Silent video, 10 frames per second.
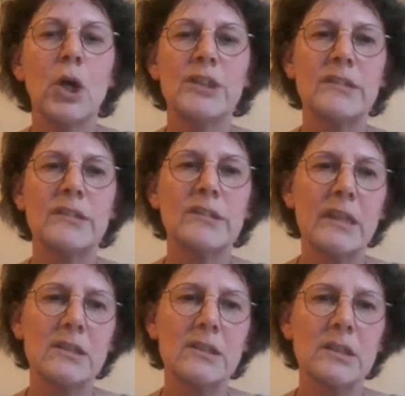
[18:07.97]
on the
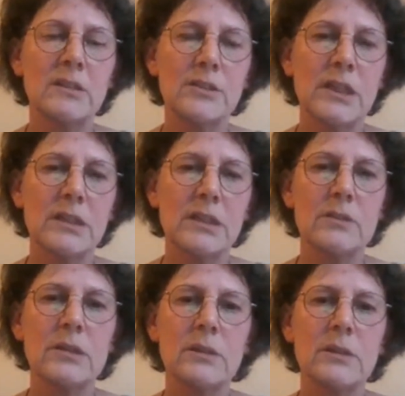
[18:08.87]
textile
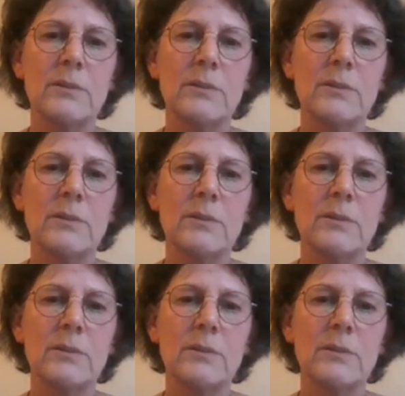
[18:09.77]
sector.